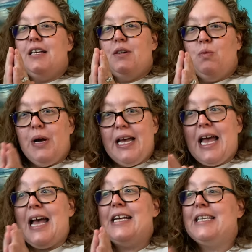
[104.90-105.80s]
what
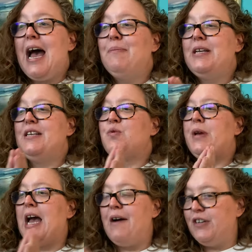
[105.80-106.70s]
has happened is
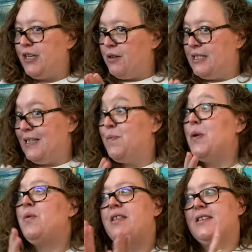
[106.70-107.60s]
we have a ghost that's
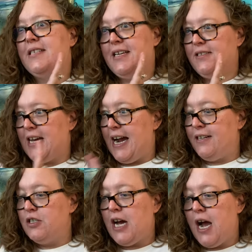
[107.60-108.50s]
been with us the
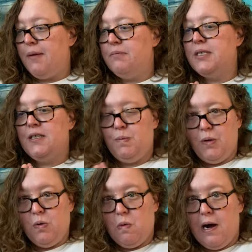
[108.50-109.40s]
entire time since
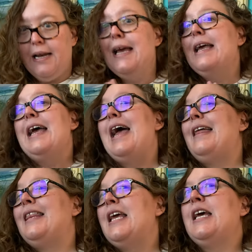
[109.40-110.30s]
book one.
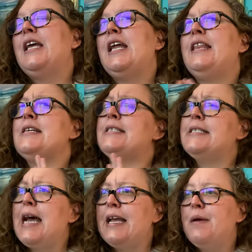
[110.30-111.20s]
And then in the
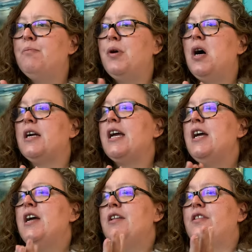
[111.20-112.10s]
second book,
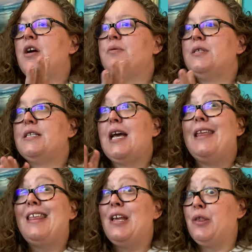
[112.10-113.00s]
there was, I
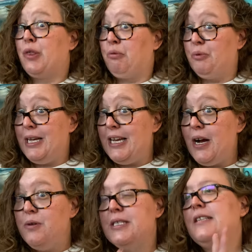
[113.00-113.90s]
think, 3
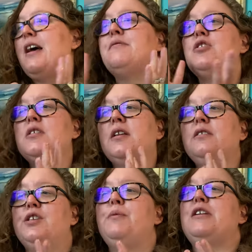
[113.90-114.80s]
ghosts. And that was just a
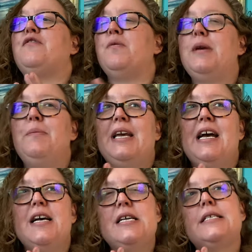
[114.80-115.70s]
little too much for me
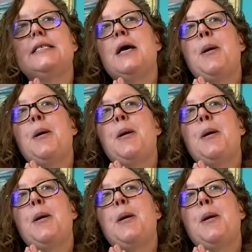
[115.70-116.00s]
because